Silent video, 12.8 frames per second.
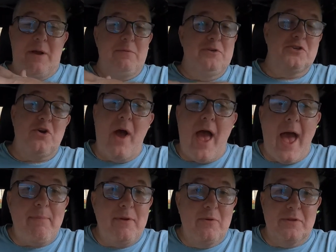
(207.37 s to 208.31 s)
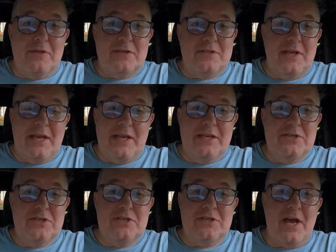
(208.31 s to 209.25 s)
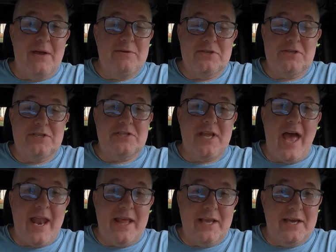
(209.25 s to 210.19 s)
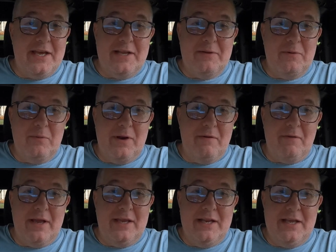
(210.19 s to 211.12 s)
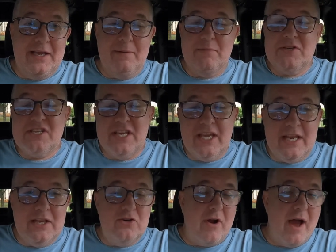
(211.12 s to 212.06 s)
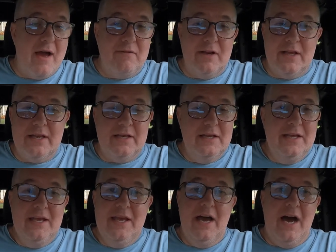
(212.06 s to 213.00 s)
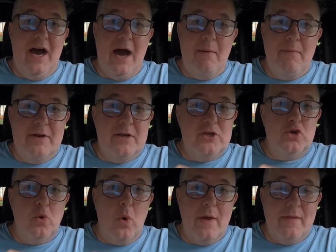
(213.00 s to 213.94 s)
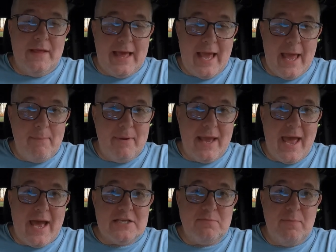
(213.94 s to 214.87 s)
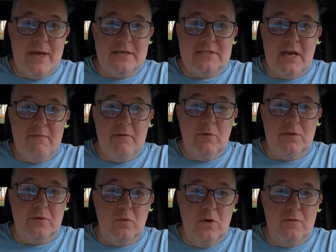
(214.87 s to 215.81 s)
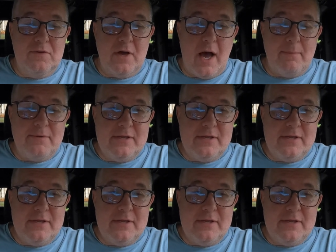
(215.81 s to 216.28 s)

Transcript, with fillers: just so happy with this thing. It is just, I'm just ecstatic at it whenever I get in. I'm just giddy driving it. Been enjoying the camping aspects of it with the rooftop